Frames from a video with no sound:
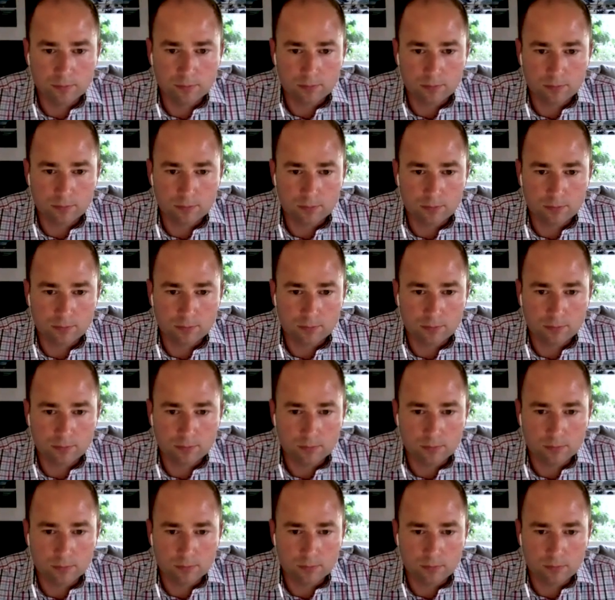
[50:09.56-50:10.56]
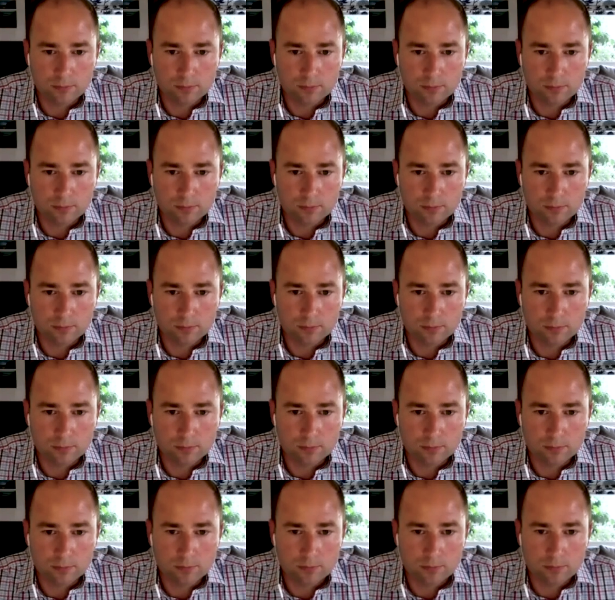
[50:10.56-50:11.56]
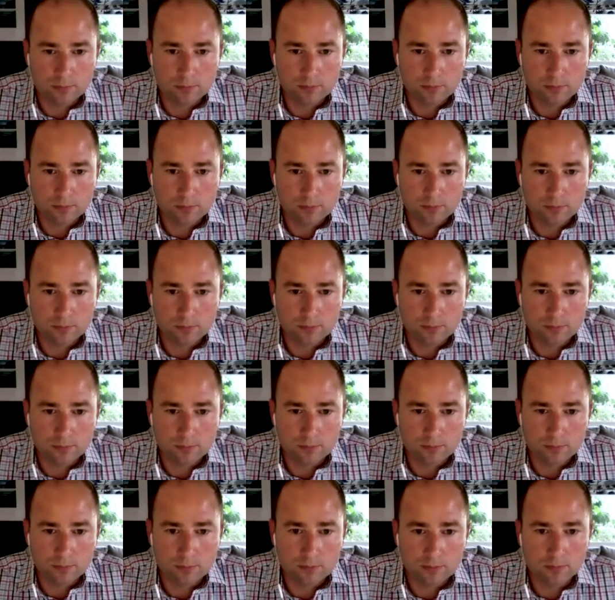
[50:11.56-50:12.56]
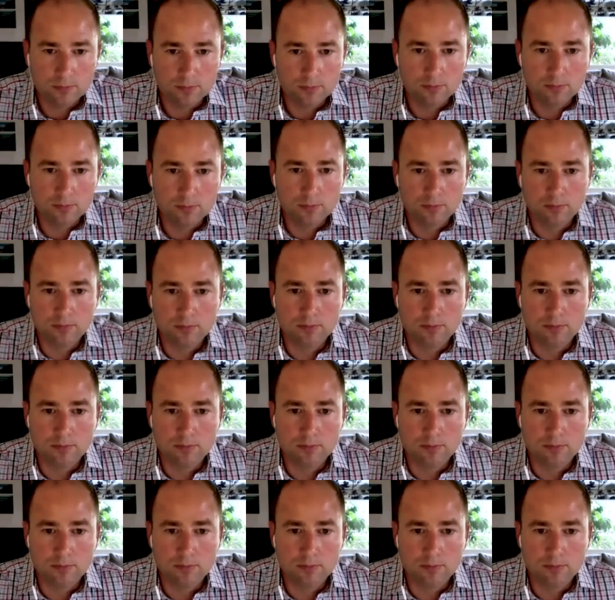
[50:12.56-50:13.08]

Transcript: No words are spoken by the person on screen.